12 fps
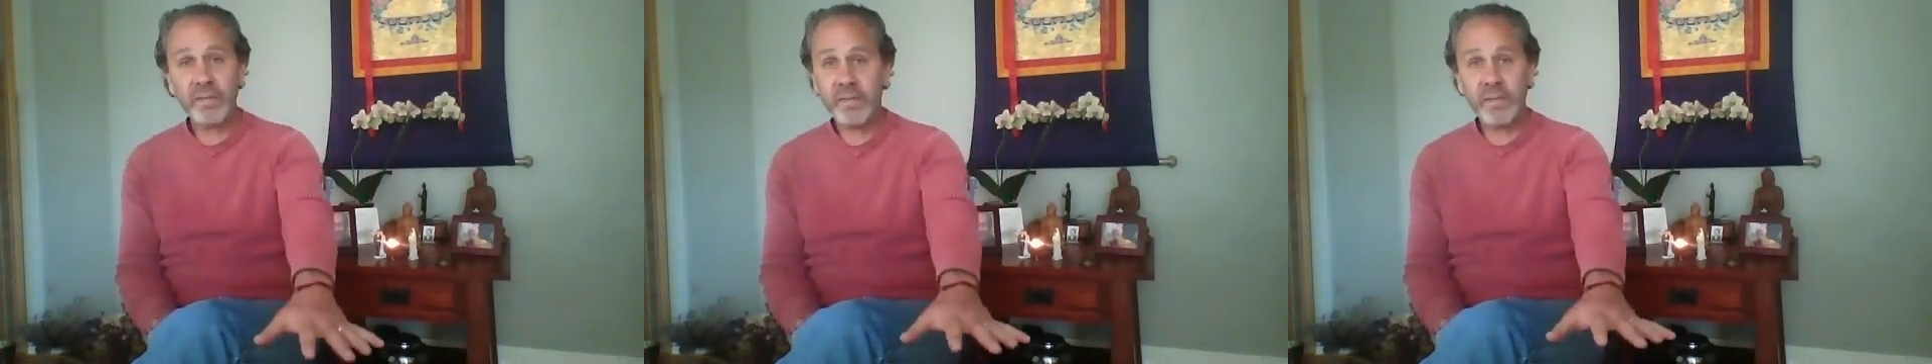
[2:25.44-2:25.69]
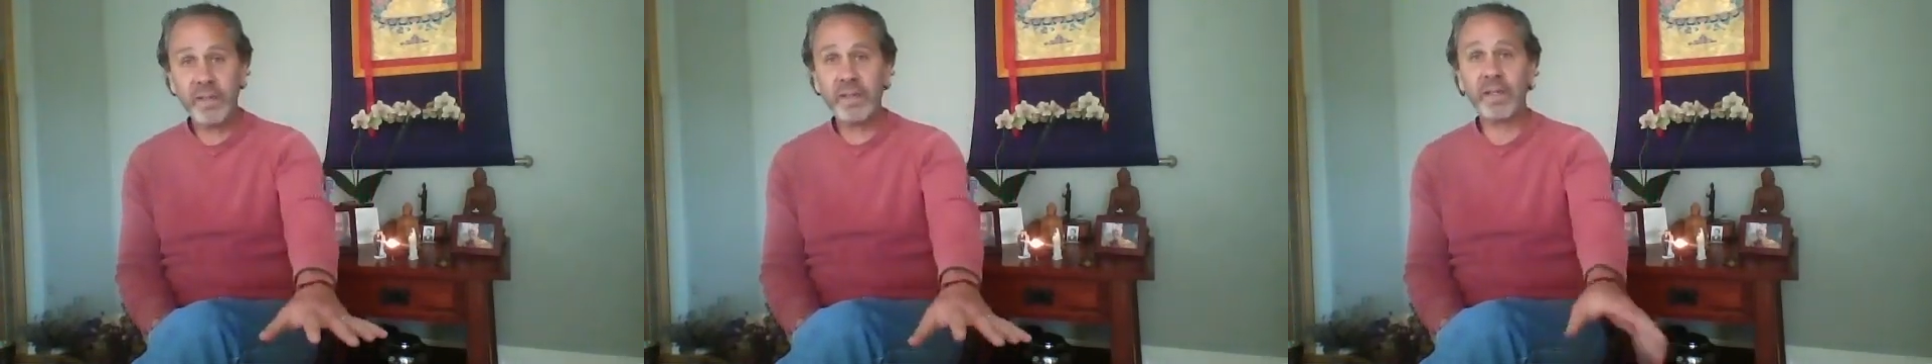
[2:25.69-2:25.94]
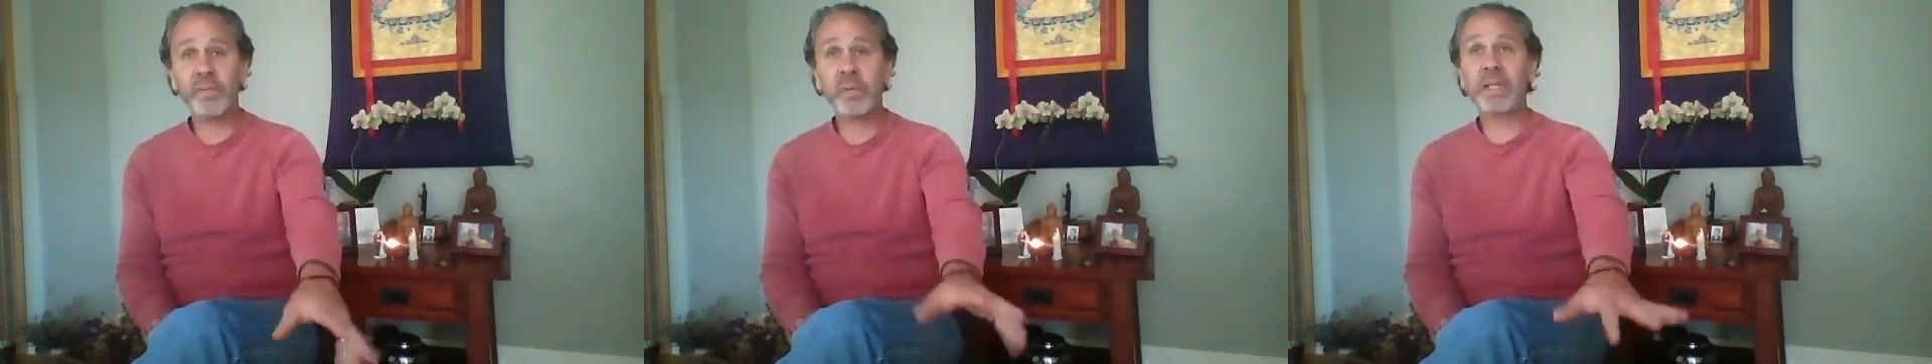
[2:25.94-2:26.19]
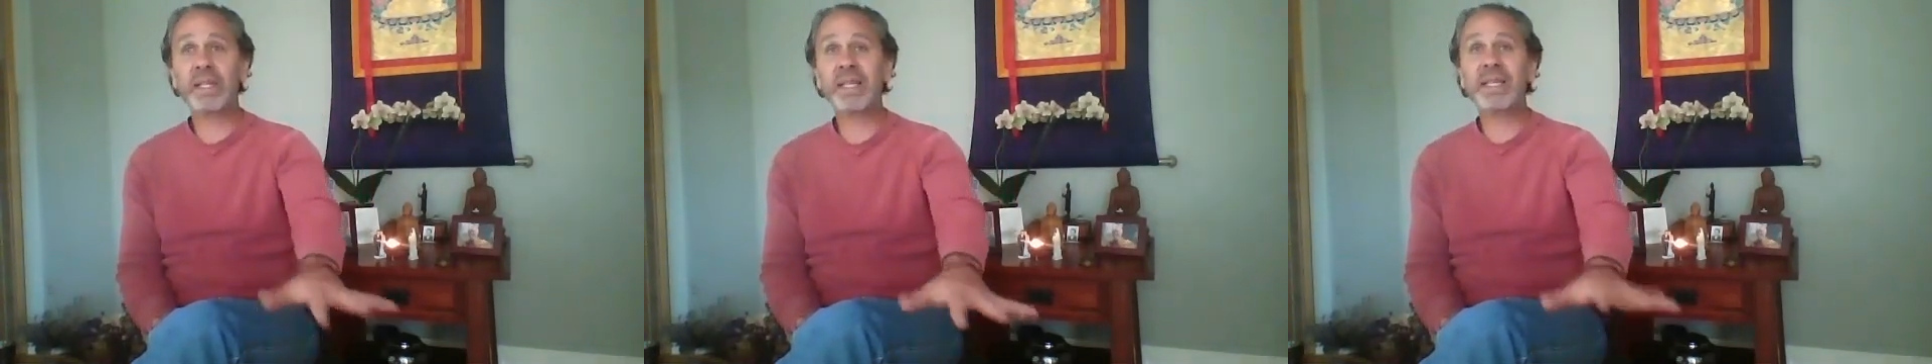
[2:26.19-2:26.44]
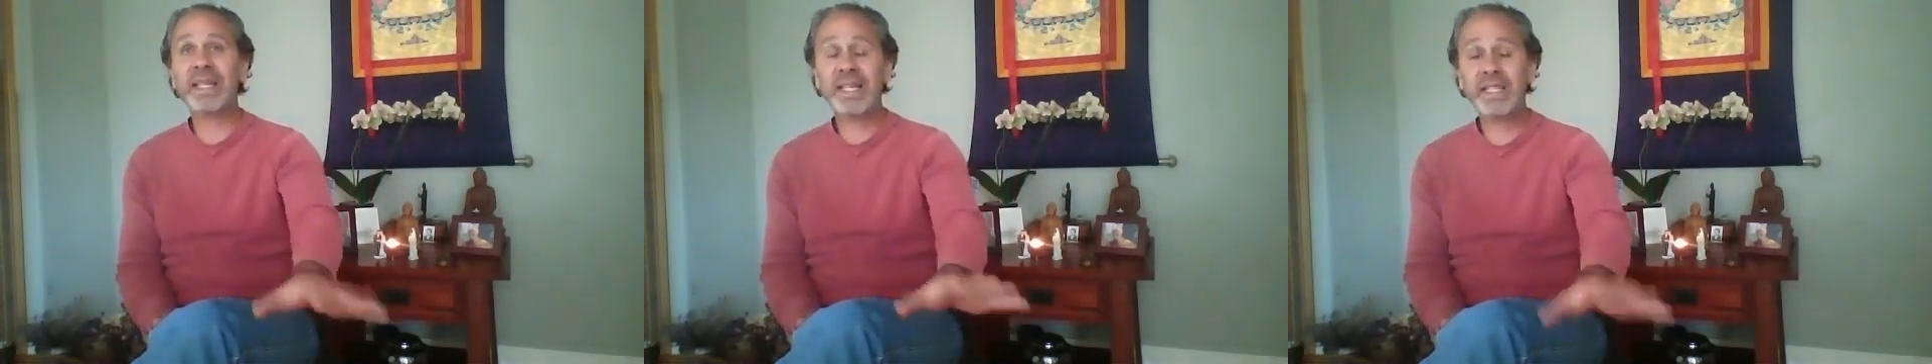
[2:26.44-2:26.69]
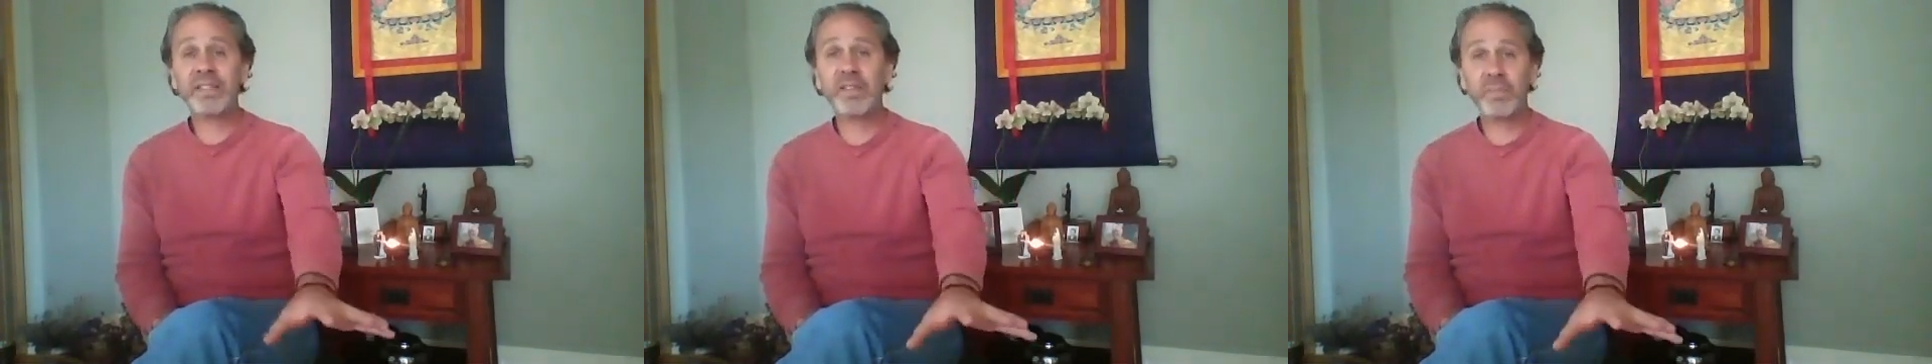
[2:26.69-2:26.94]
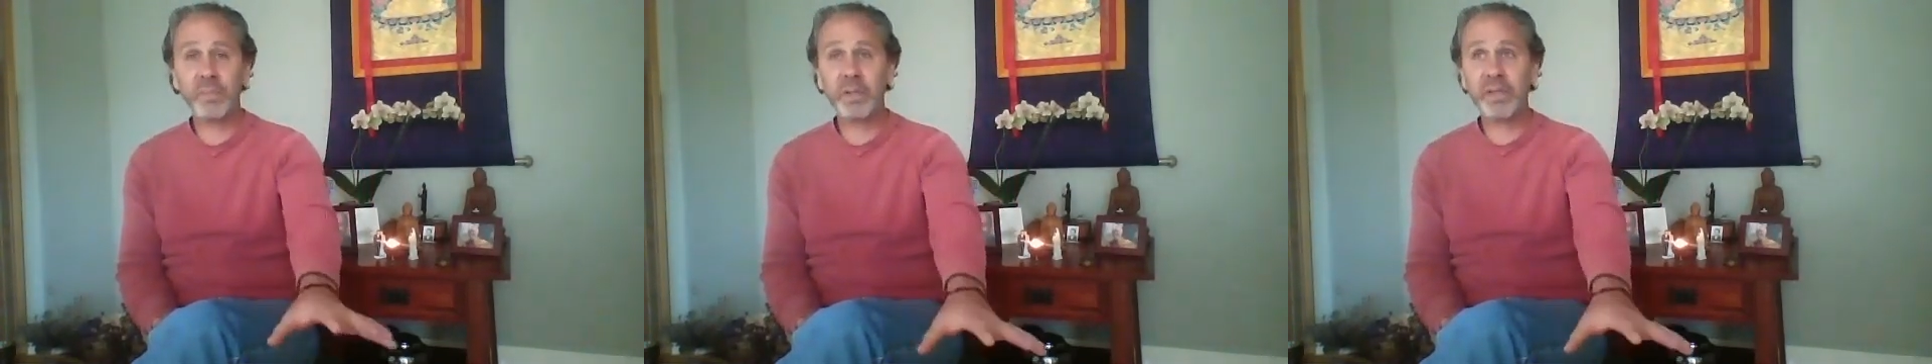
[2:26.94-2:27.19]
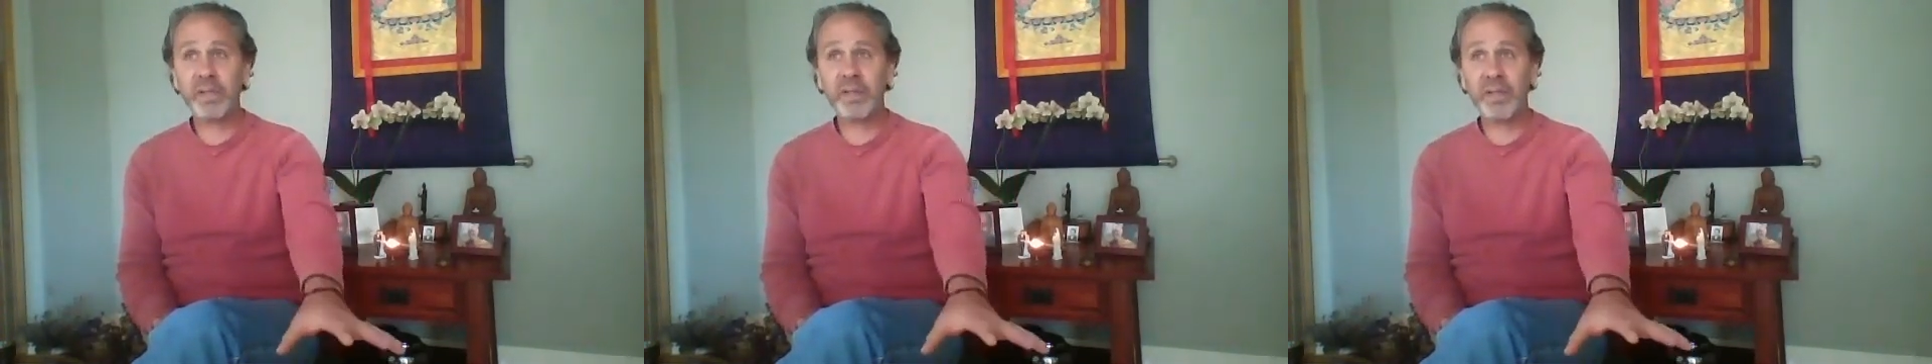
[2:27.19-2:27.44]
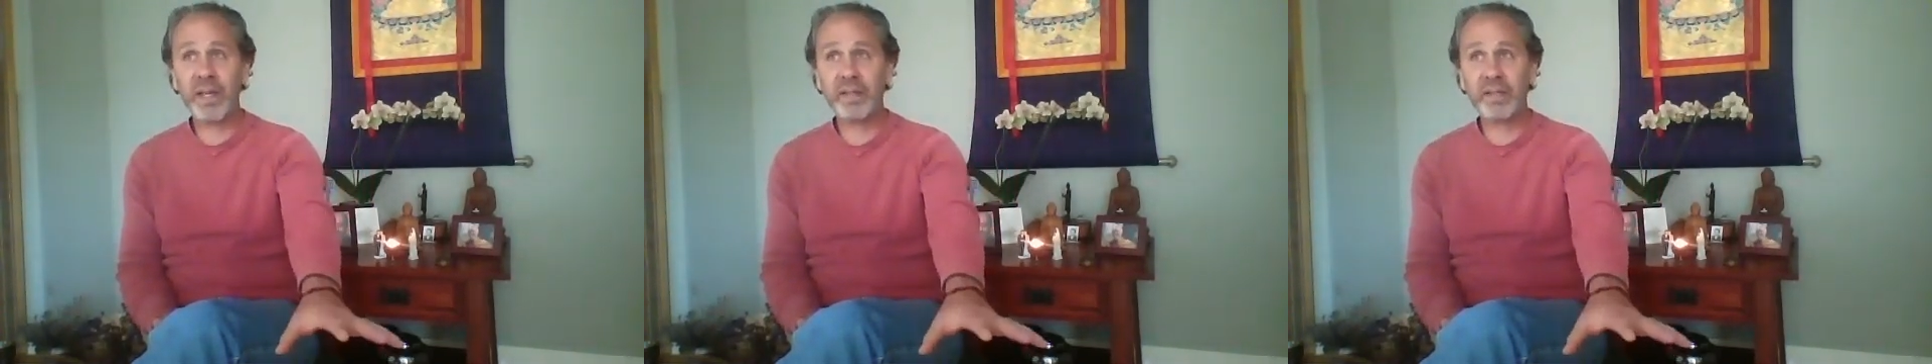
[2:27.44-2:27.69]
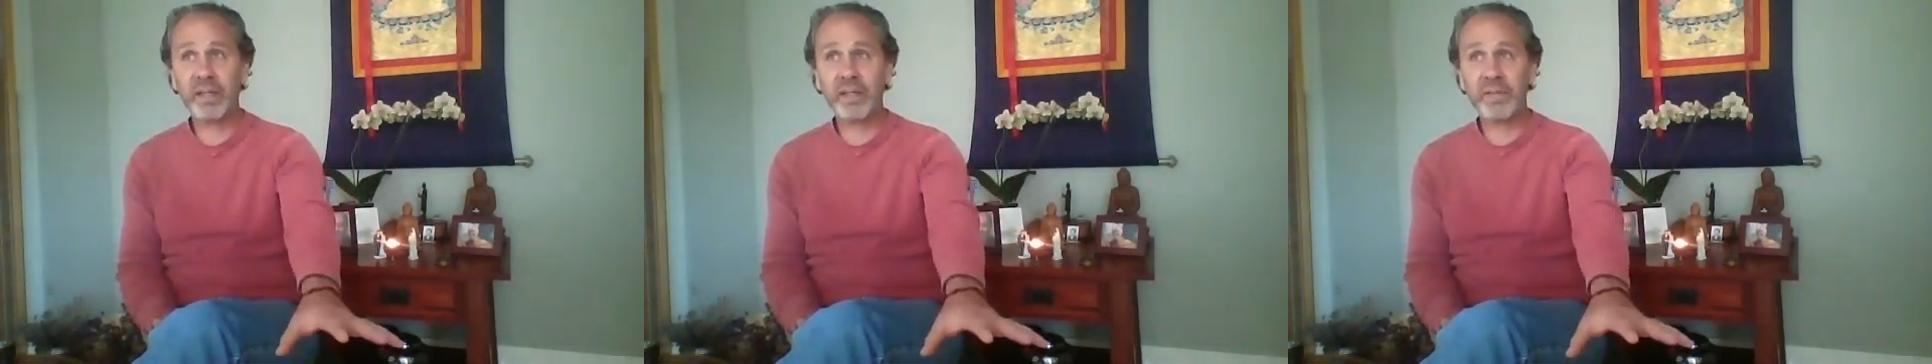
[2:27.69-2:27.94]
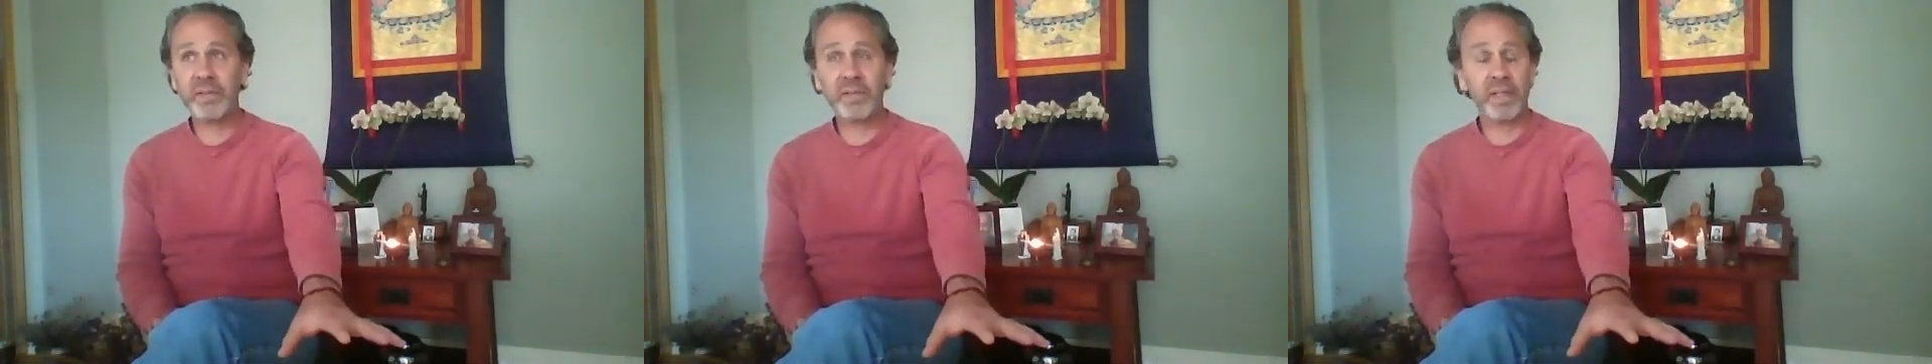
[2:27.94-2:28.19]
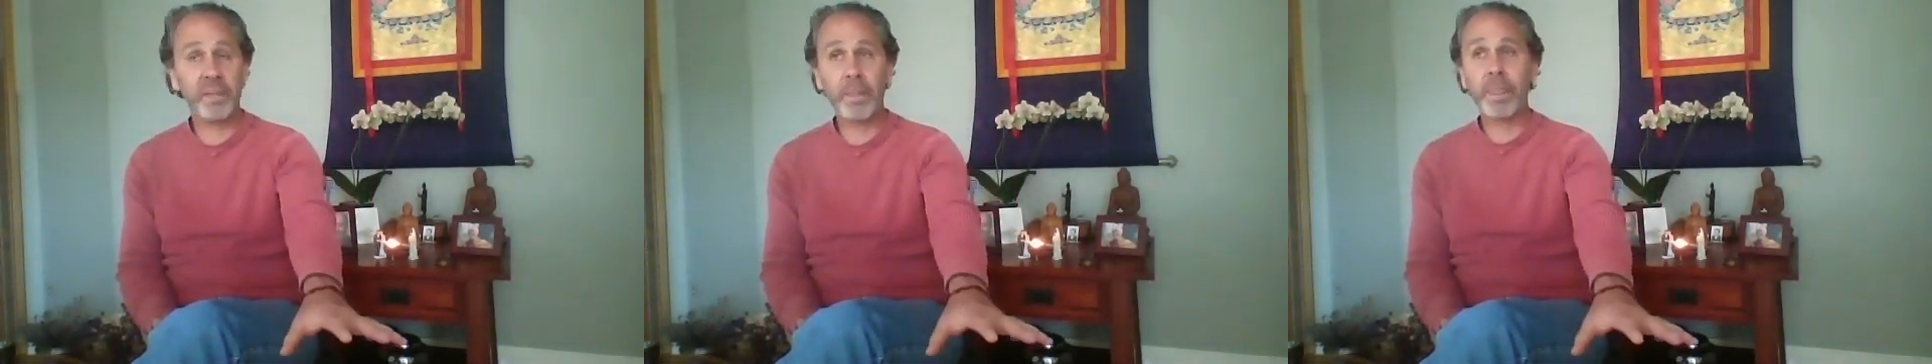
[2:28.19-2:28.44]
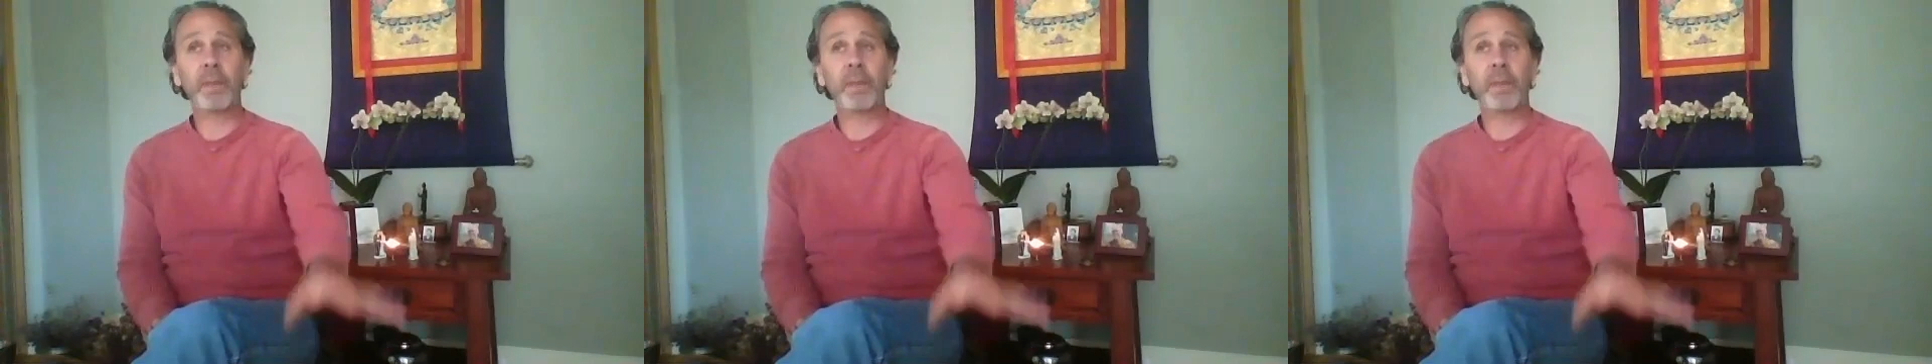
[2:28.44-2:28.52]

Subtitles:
feel it, if we didn't experience that suffering,